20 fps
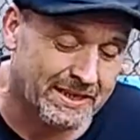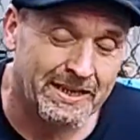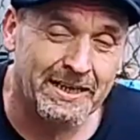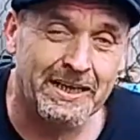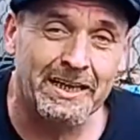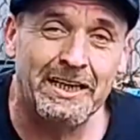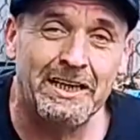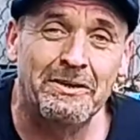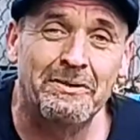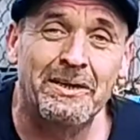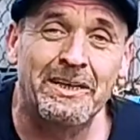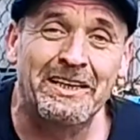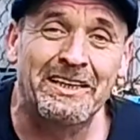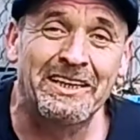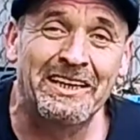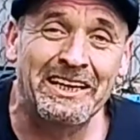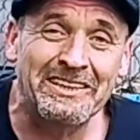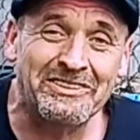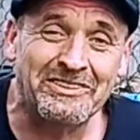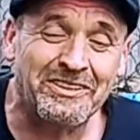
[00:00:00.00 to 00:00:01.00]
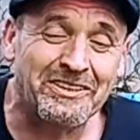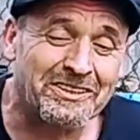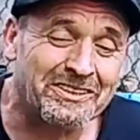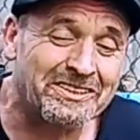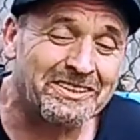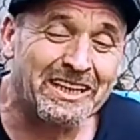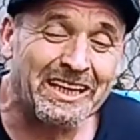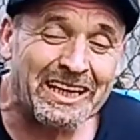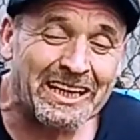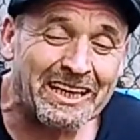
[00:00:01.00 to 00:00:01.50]
Anyway, that's got
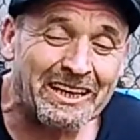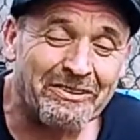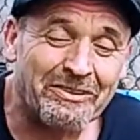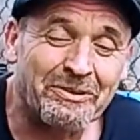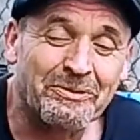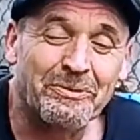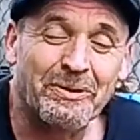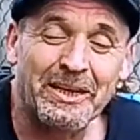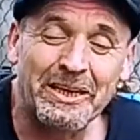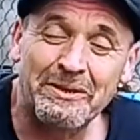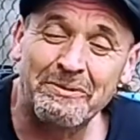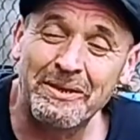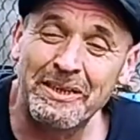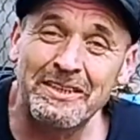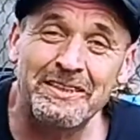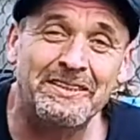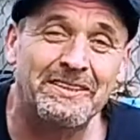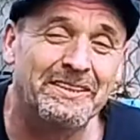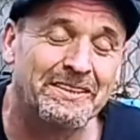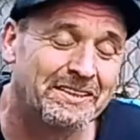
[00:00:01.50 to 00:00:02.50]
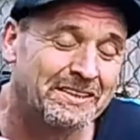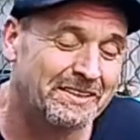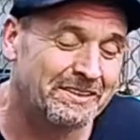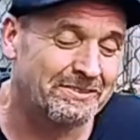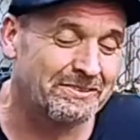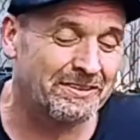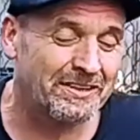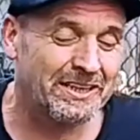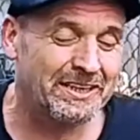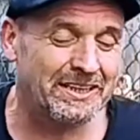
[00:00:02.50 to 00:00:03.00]
that out of the way with.
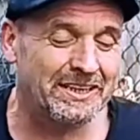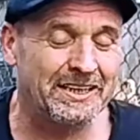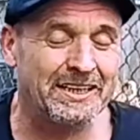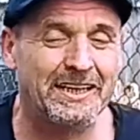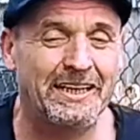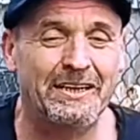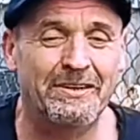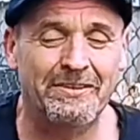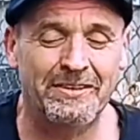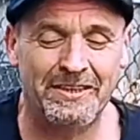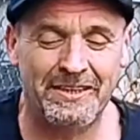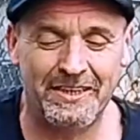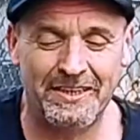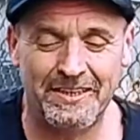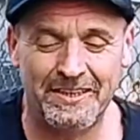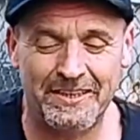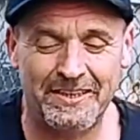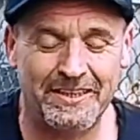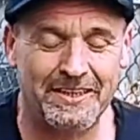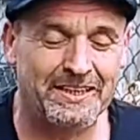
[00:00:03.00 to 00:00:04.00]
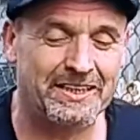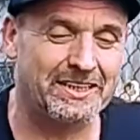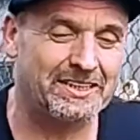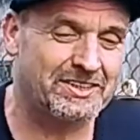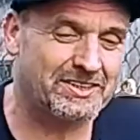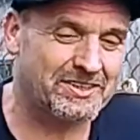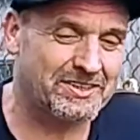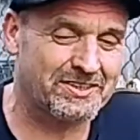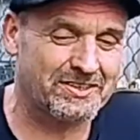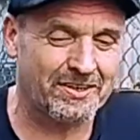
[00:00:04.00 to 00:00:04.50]
Right now, I think
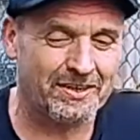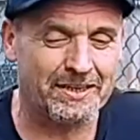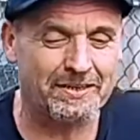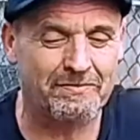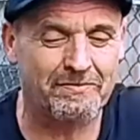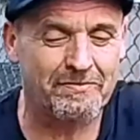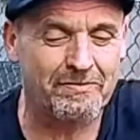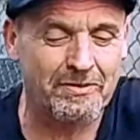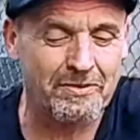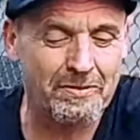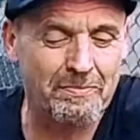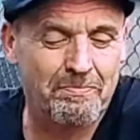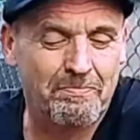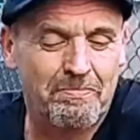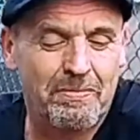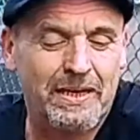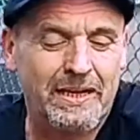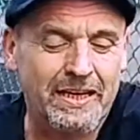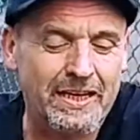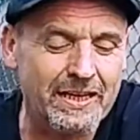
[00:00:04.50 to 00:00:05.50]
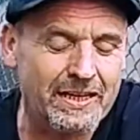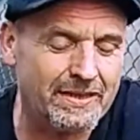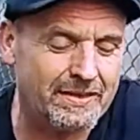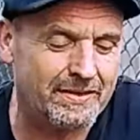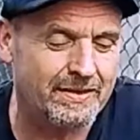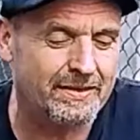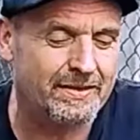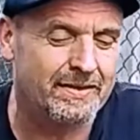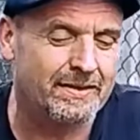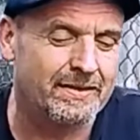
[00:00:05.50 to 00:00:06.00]
it's time for a beer.
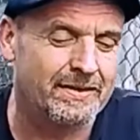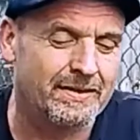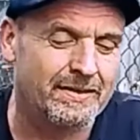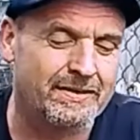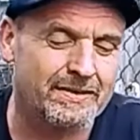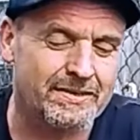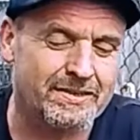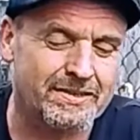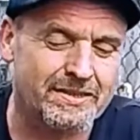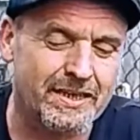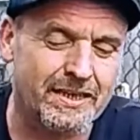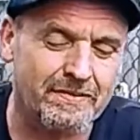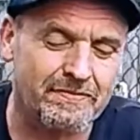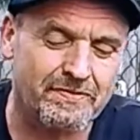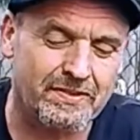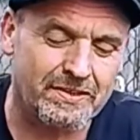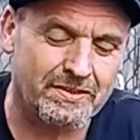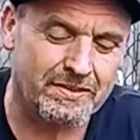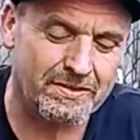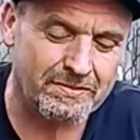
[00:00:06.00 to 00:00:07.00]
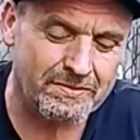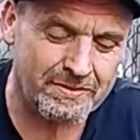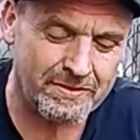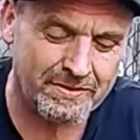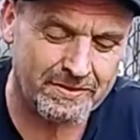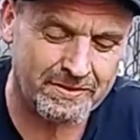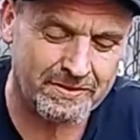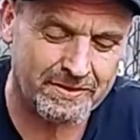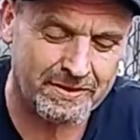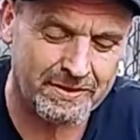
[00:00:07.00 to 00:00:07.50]
And this afternoon,
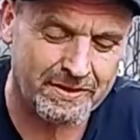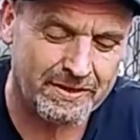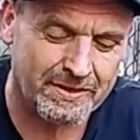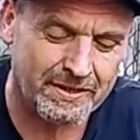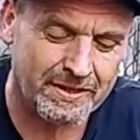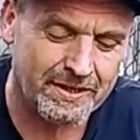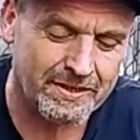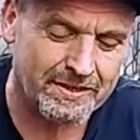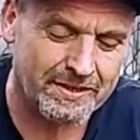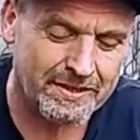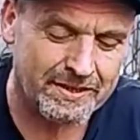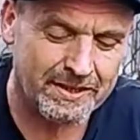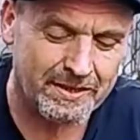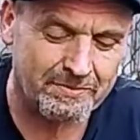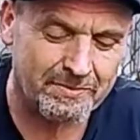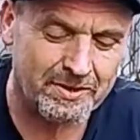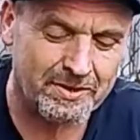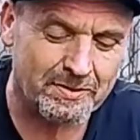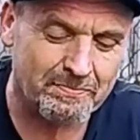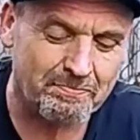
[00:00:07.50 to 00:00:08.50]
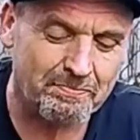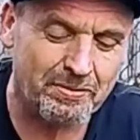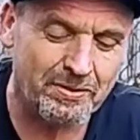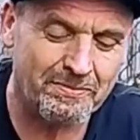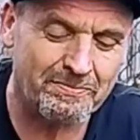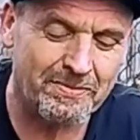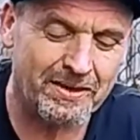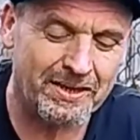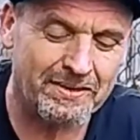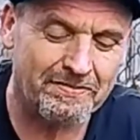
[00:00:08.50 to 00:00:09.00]
I think I'm going to
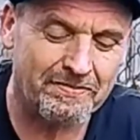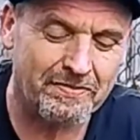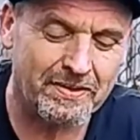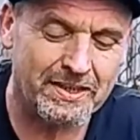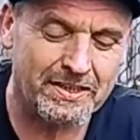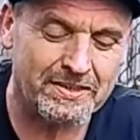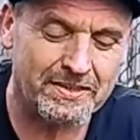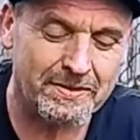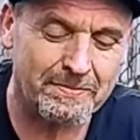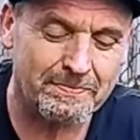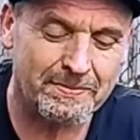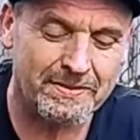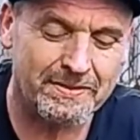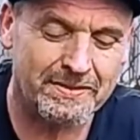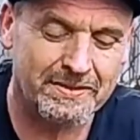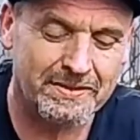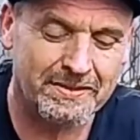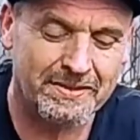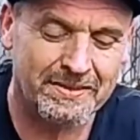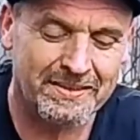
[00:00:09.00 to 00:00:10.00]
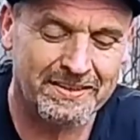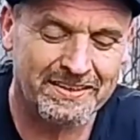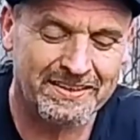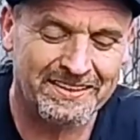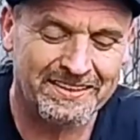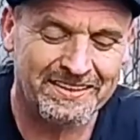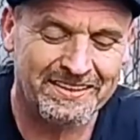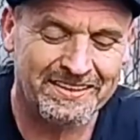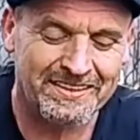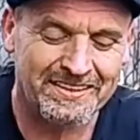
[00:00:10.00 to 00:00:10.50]
put my feet up
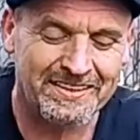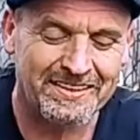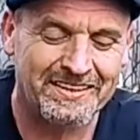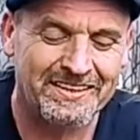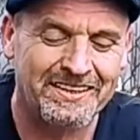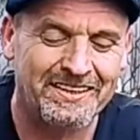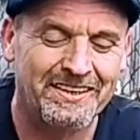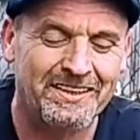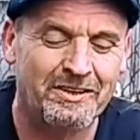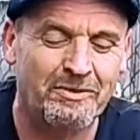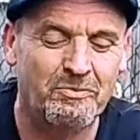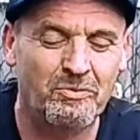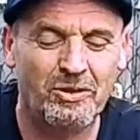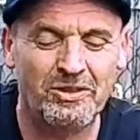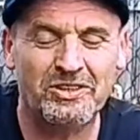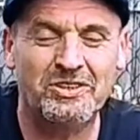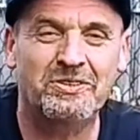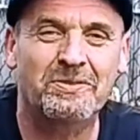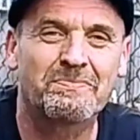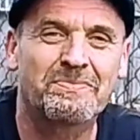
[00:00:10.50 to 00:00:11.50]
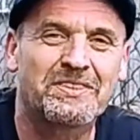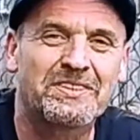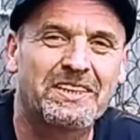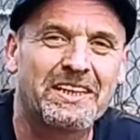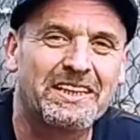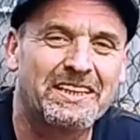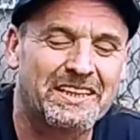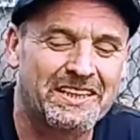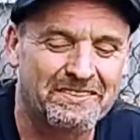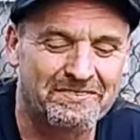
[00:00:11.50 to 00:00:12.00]
and watch some
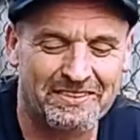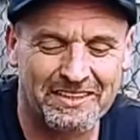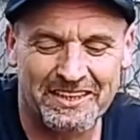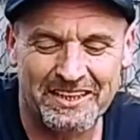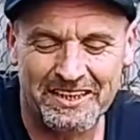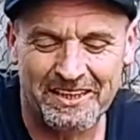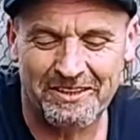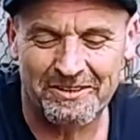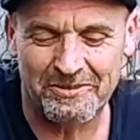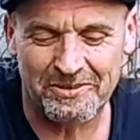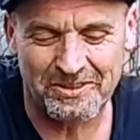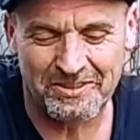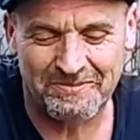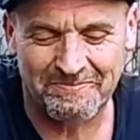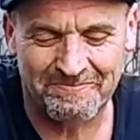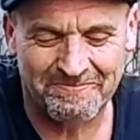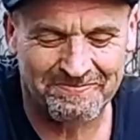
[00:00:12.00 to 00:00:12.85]
seeding videos.